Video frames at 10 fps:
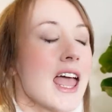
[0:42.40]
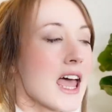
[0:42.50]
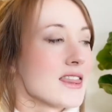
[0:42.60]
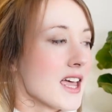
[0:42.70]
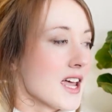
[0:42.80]

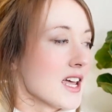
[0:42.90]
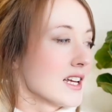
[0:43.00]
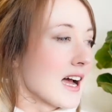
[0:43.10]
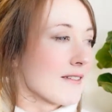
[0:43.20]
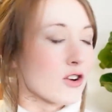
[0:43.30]
And
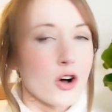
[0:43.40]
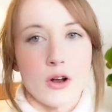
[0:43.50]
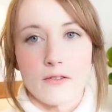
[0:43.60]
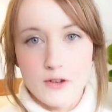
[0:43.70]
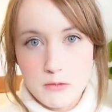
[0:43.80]
then I've got
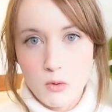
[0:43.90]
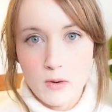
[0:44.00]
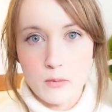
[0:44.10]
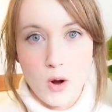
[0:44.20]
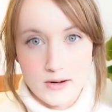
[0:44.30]
a few
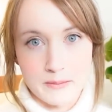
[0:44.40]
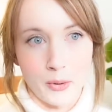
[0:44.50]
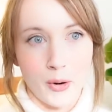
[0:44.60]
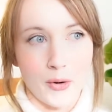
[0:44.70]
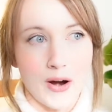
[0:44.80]
more works in
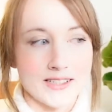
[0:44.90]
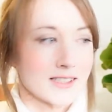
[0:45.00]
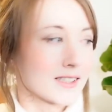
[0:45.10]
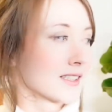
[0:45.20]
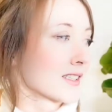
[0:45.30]

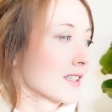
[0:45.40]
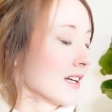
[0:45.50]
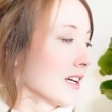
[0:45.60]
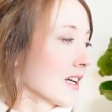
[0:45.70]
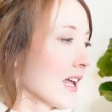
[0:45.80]
progress,
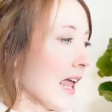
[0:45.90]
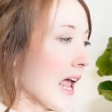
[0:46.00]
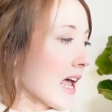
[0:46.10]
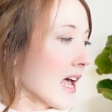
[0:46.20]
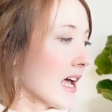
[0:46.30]

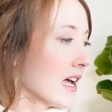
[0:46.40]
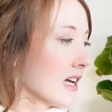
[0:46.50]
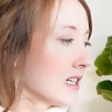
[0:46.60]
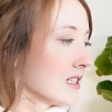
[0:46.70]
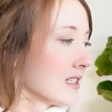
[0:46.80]

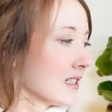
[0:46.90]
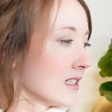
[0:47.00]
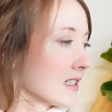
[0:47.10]
and